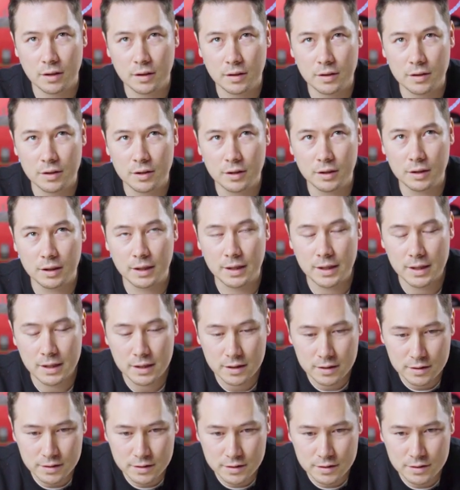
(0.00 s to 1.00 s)
the
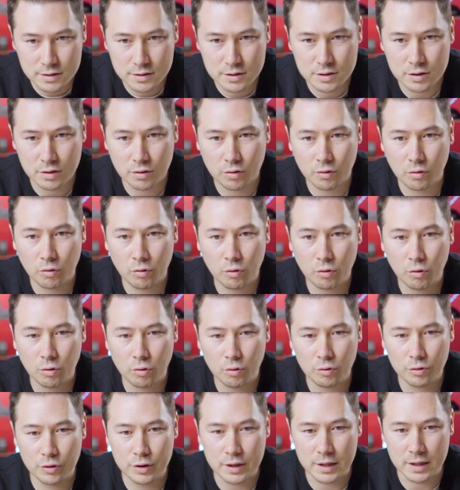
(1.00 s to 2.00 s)
leaders
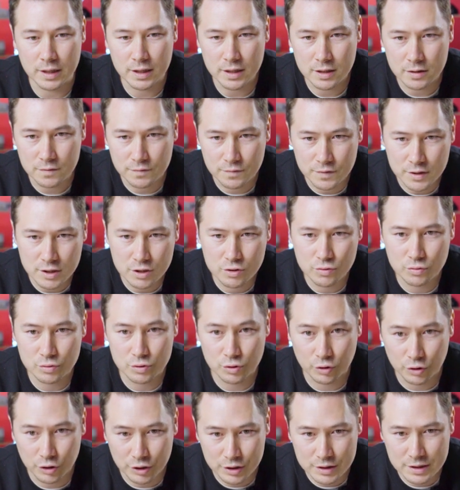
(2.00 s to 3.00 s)
or the individuals
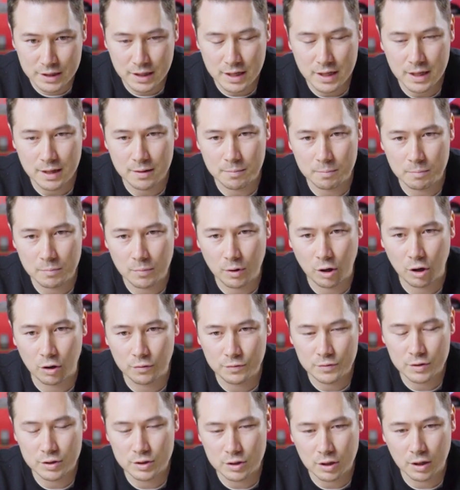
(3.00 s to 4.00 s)
or the team
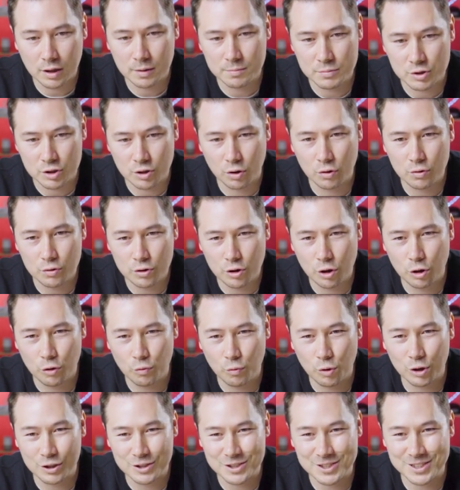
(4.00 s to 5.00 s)
oftentimes don't know
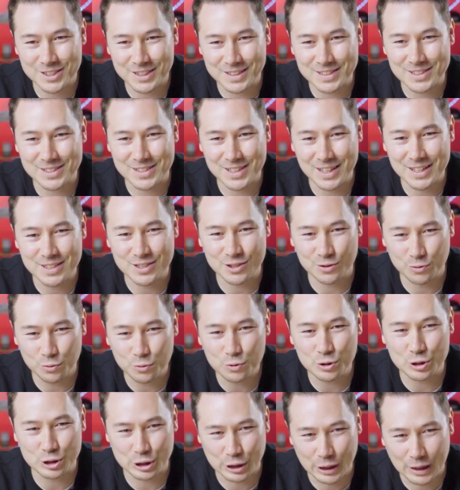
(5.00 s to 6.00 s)
what success
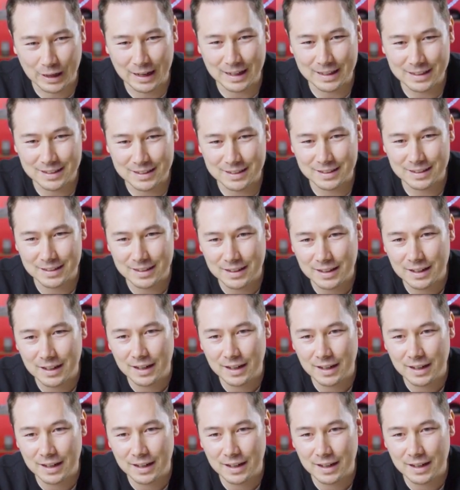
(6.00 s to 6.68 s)
looks like,